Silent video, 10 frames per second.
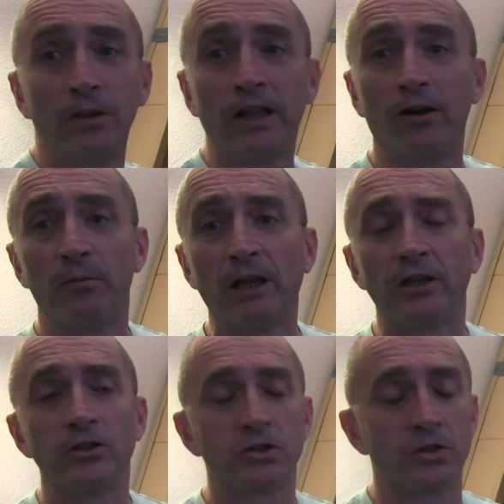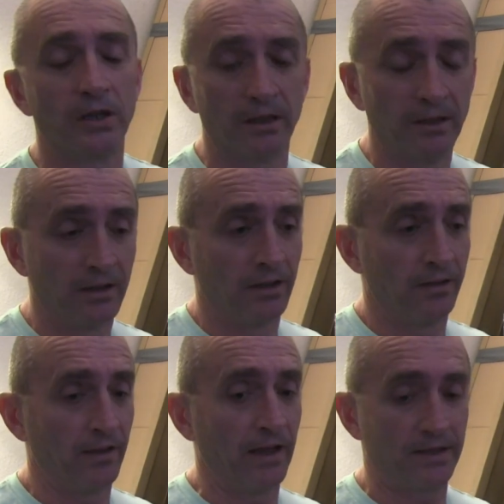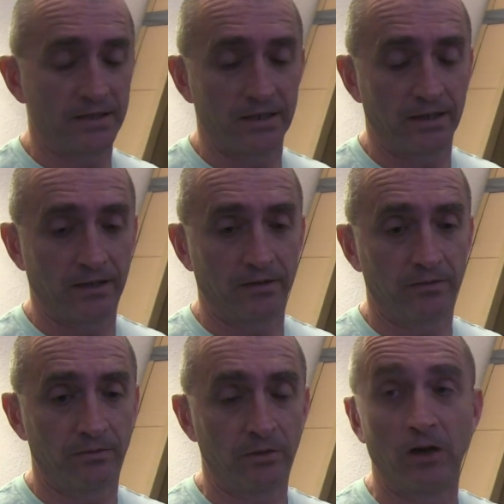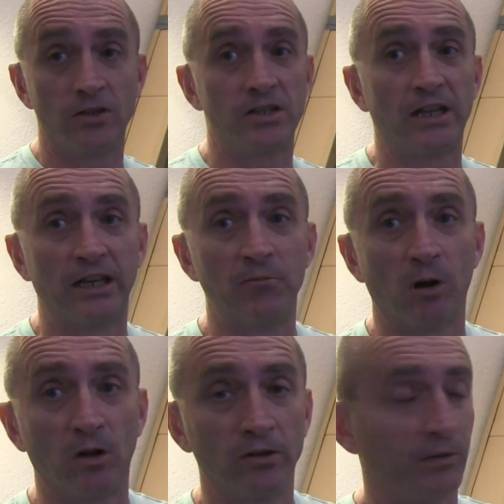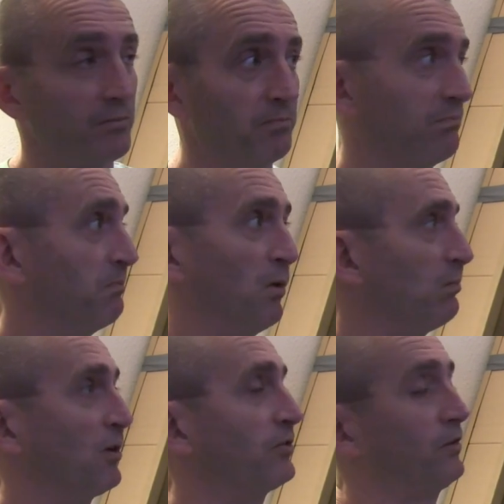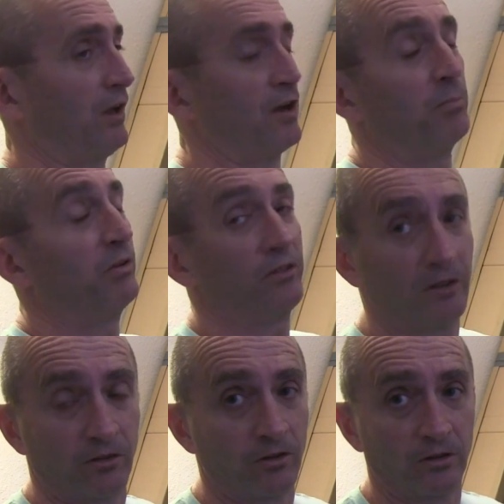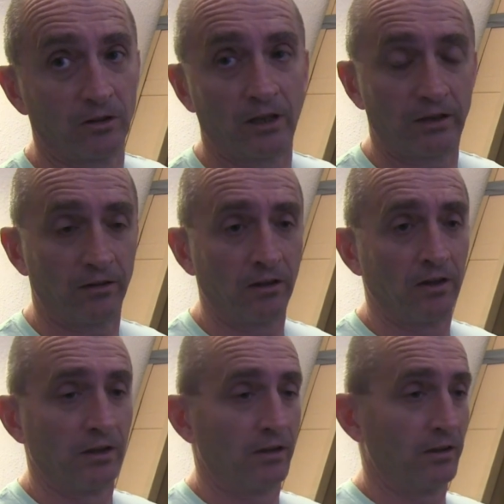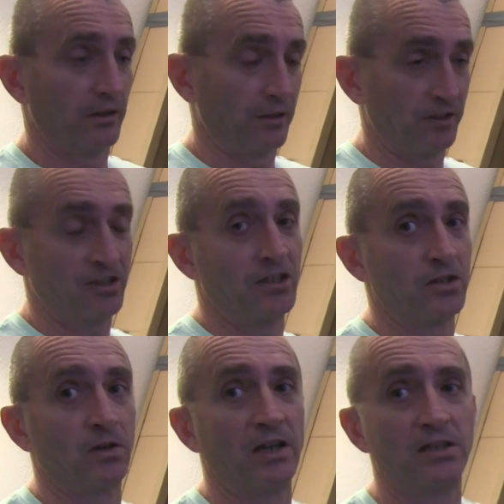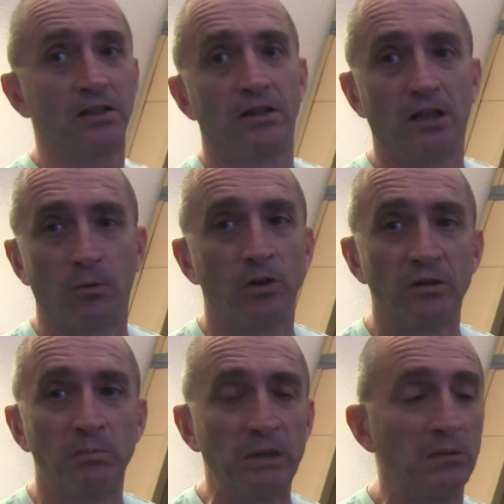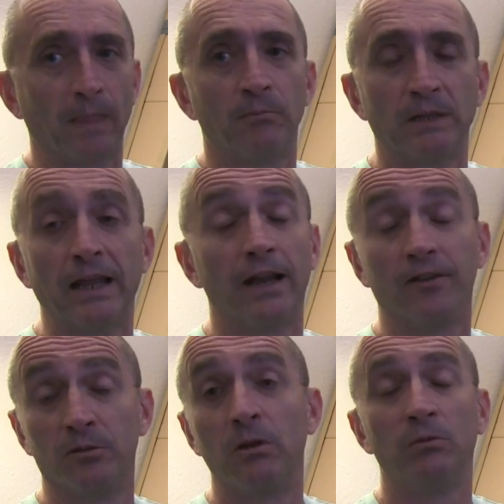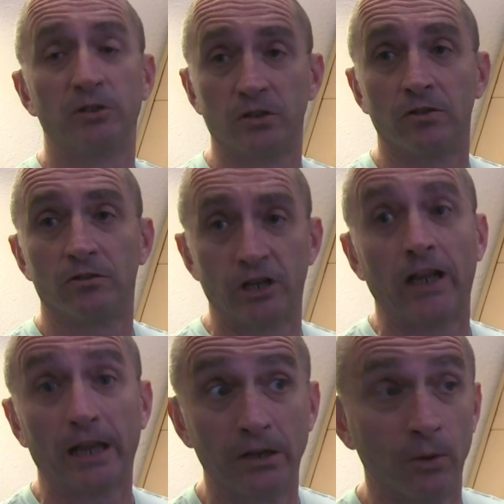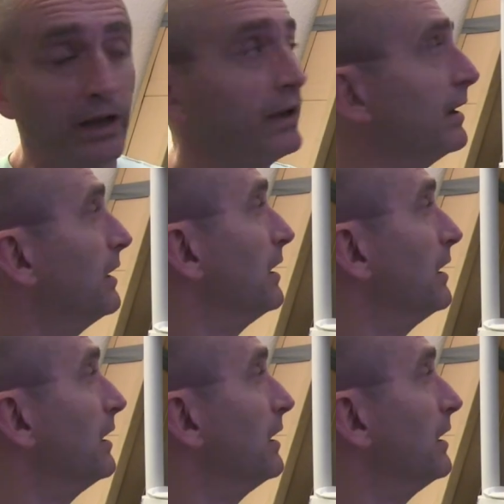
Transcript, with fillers: through there and making sure that uh, we don't see any mold. I'm almost one hundred percent certain that in this situation there wouldn't be, but that doesn't mean we shouldn't check anyway.